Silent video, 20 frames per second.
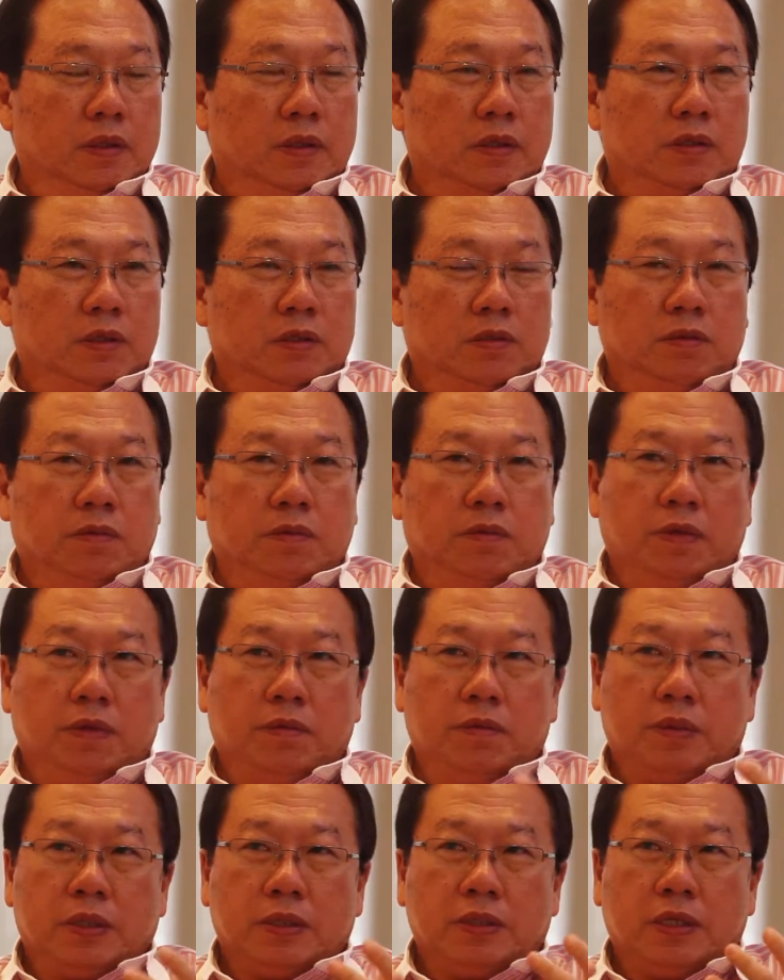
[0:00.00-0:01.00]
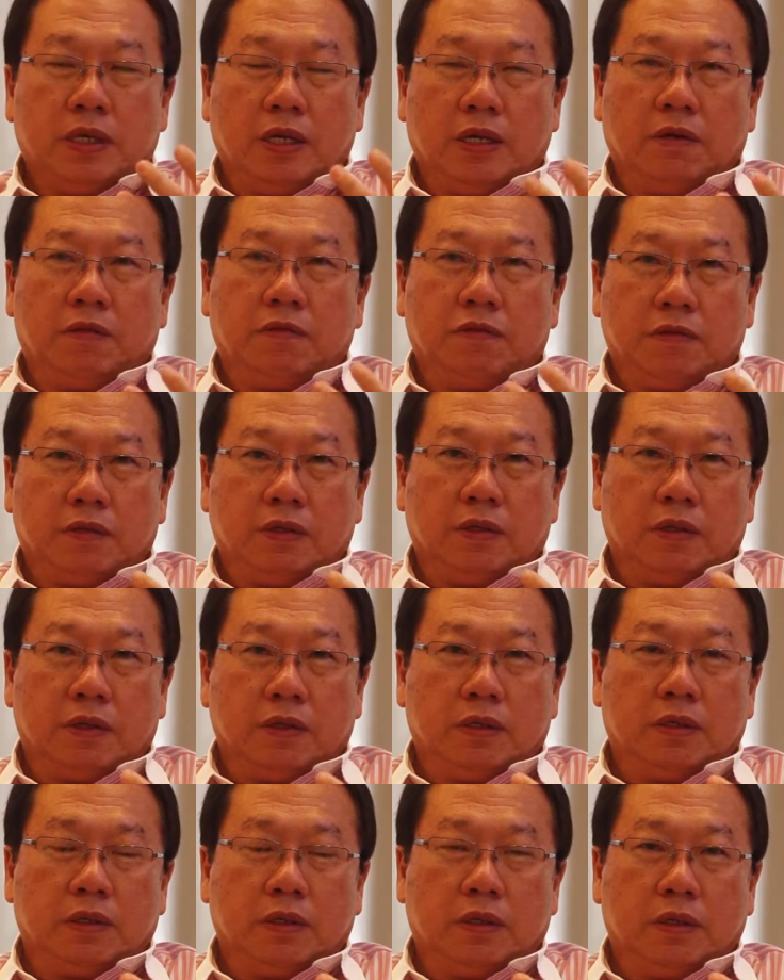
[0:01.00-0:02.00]
So we must have
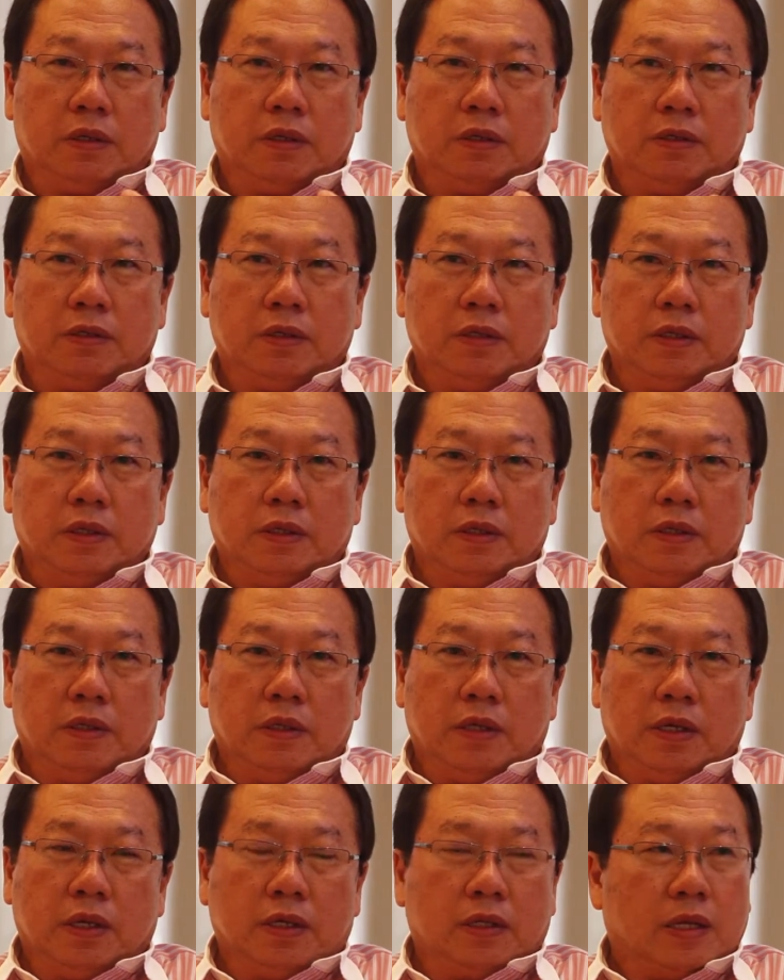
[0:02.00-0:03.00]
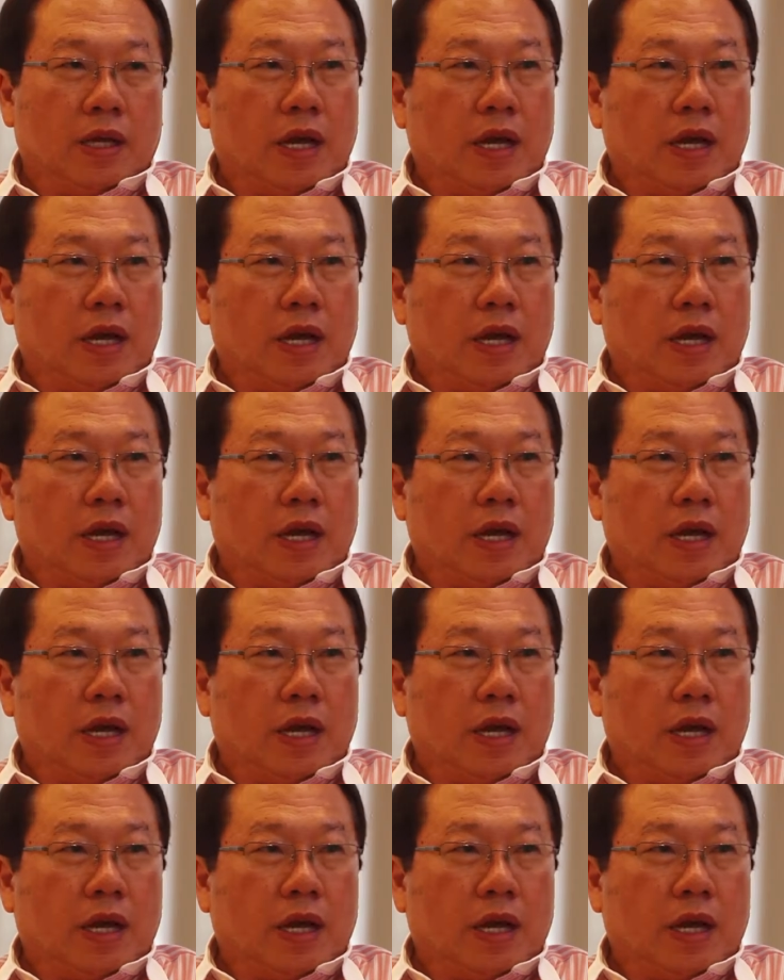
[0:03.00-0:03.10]
the